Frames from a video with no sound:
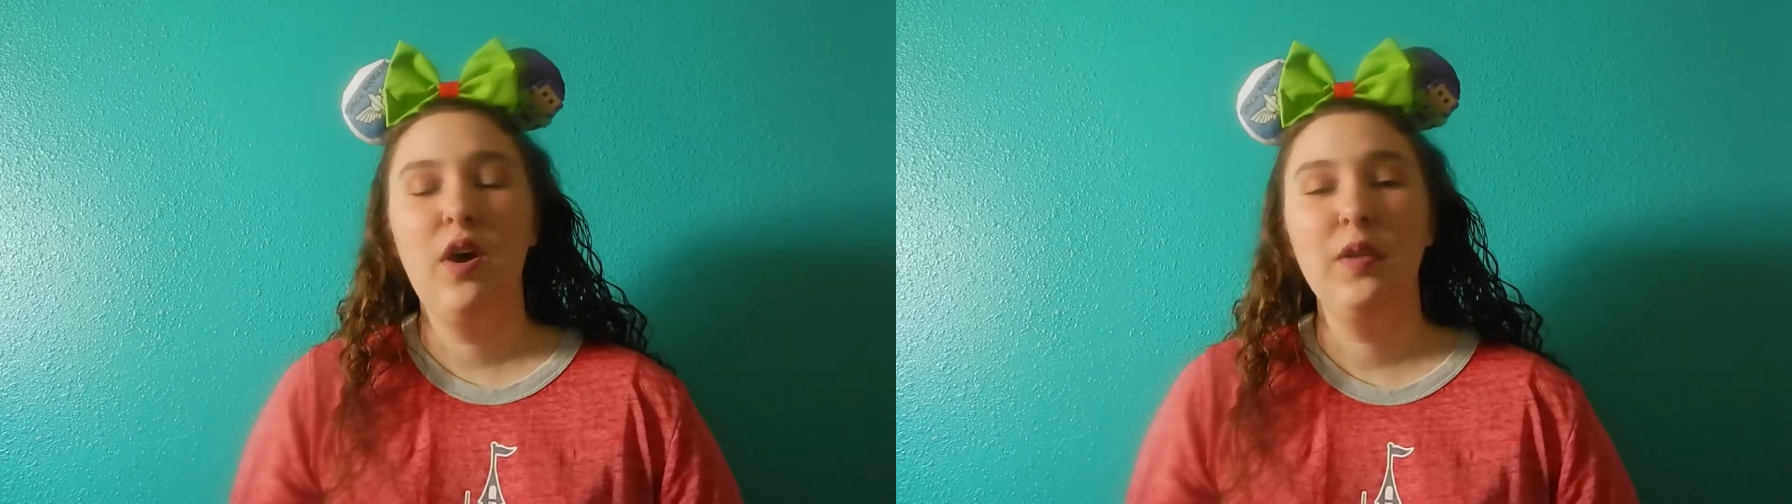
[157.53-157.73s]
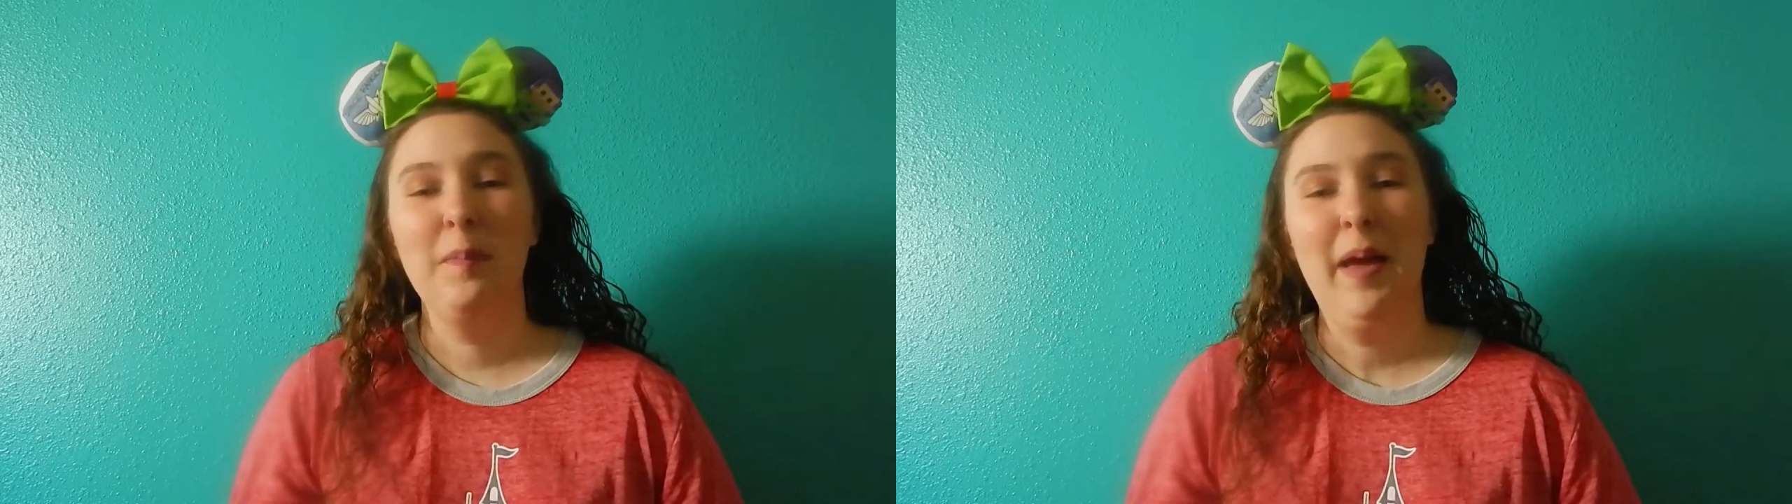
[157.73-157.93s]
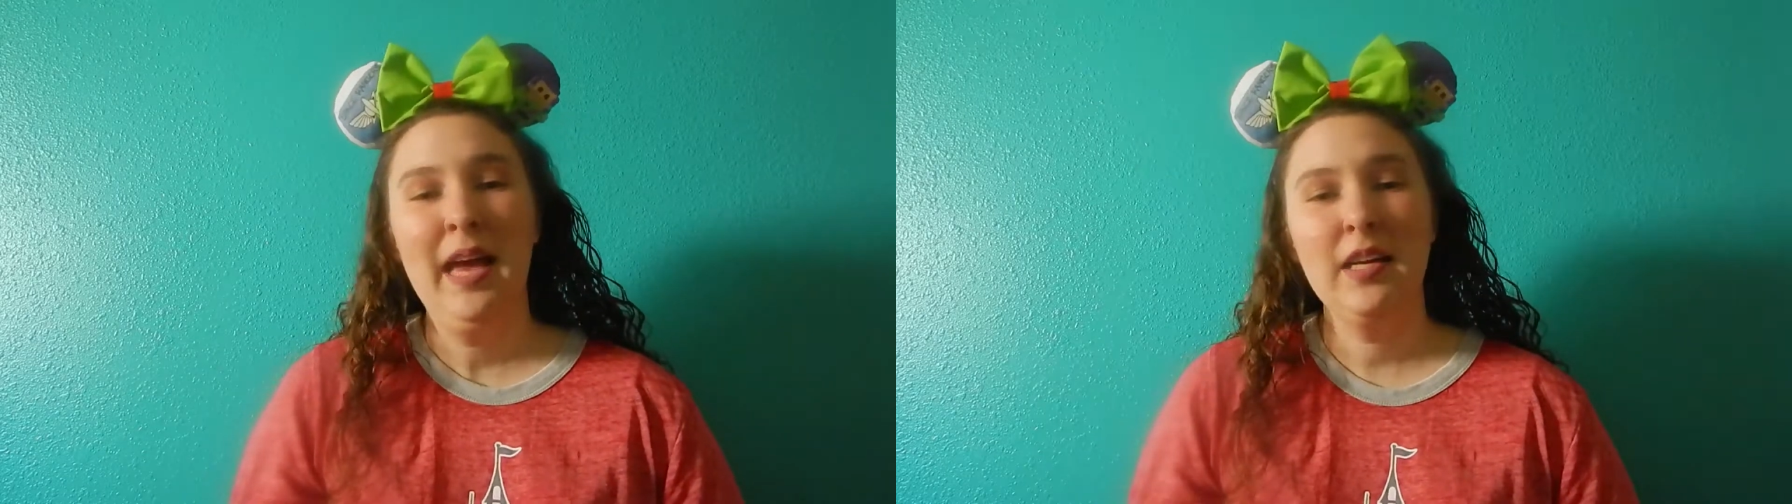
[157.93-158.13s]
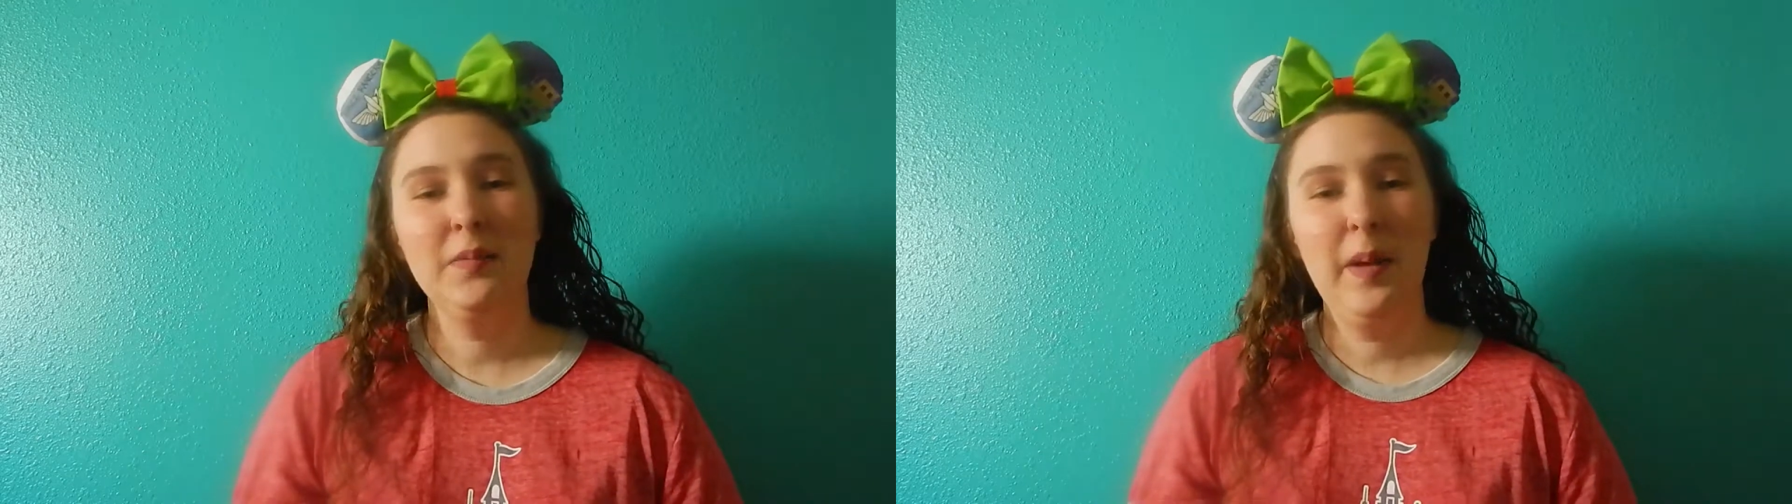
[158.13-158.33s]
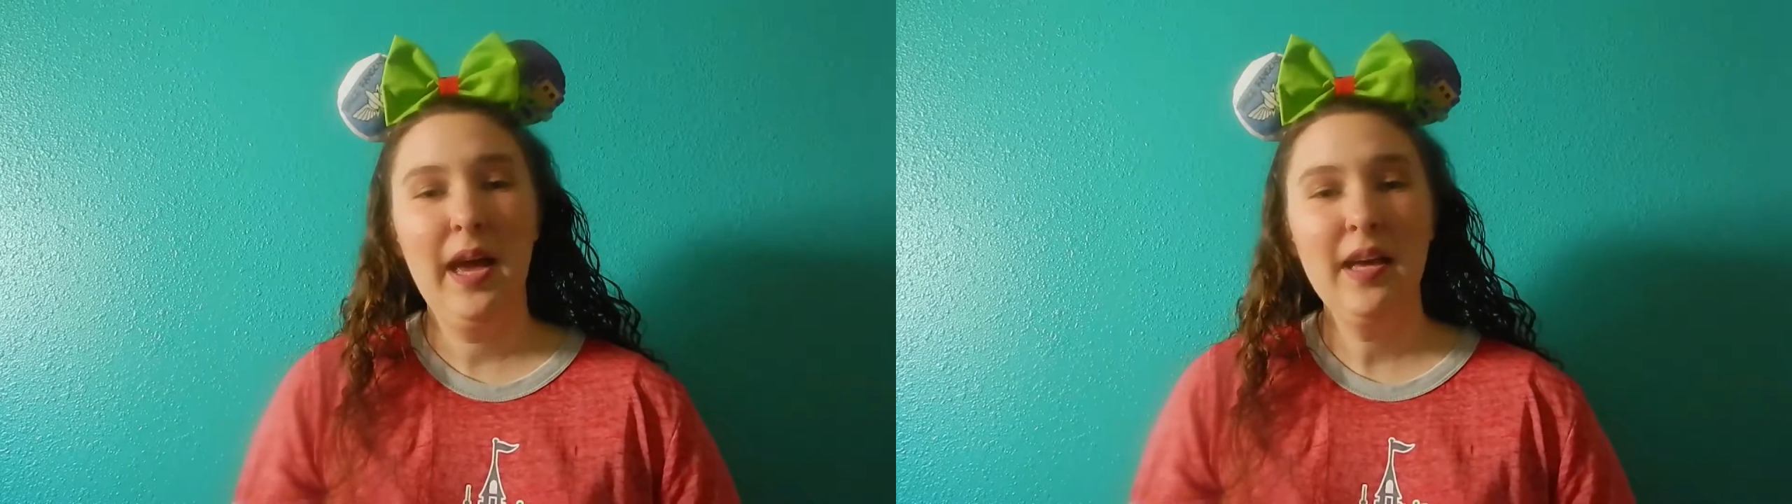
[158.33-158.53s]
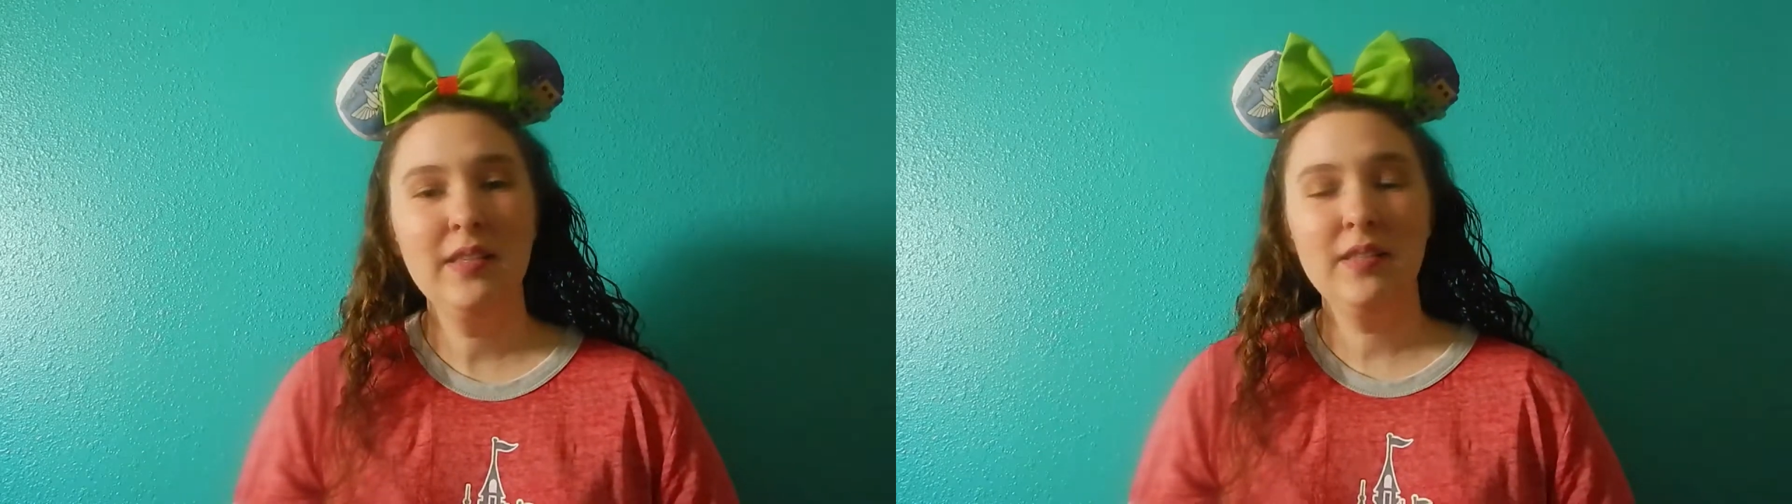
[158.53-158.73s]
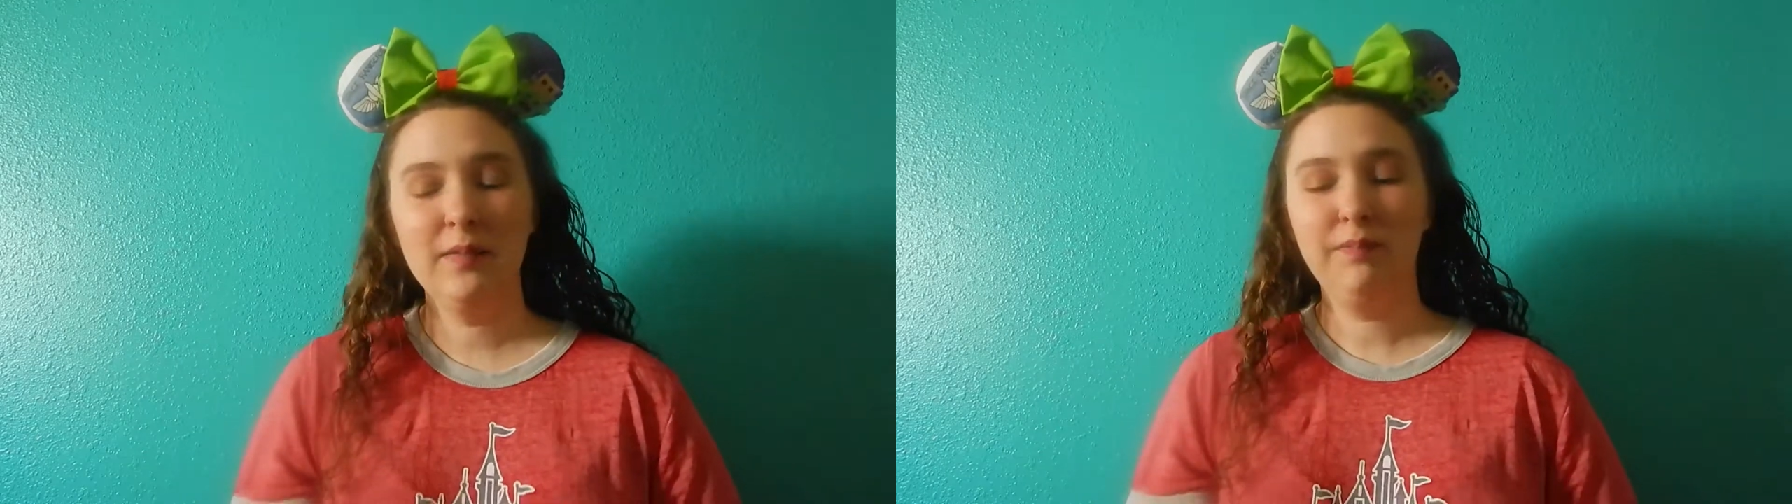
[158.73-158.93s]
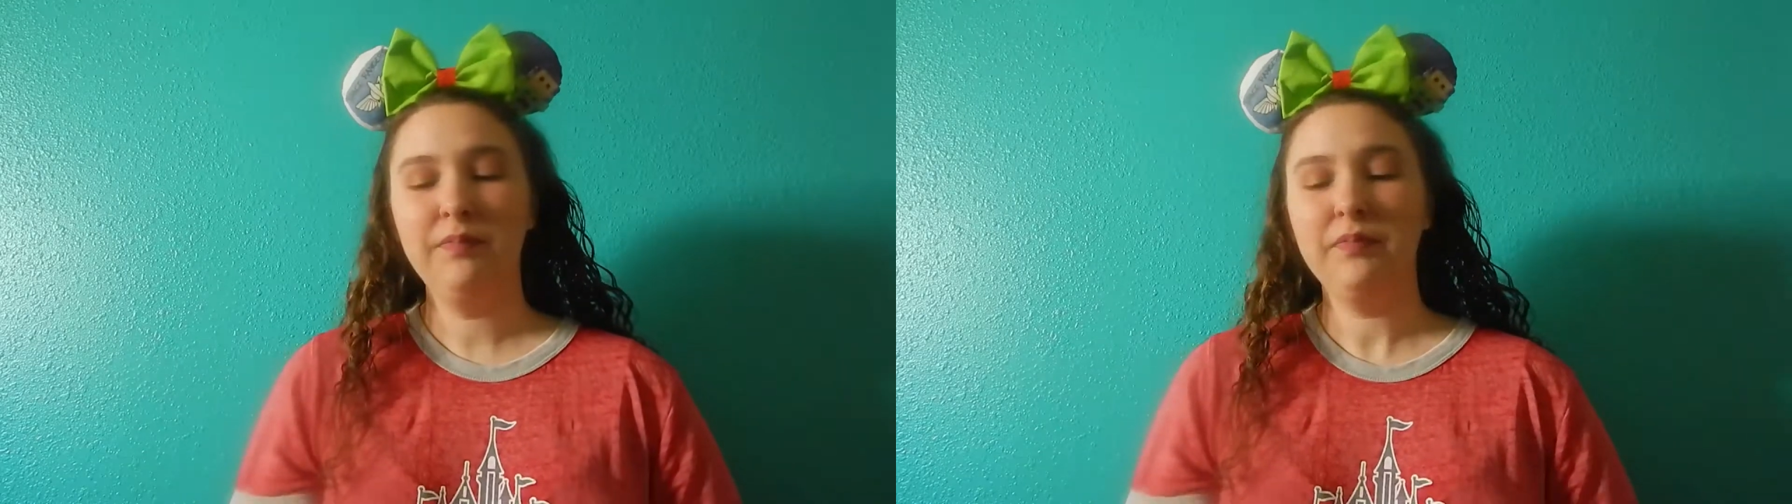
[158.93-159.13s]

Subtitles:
called Max Pass,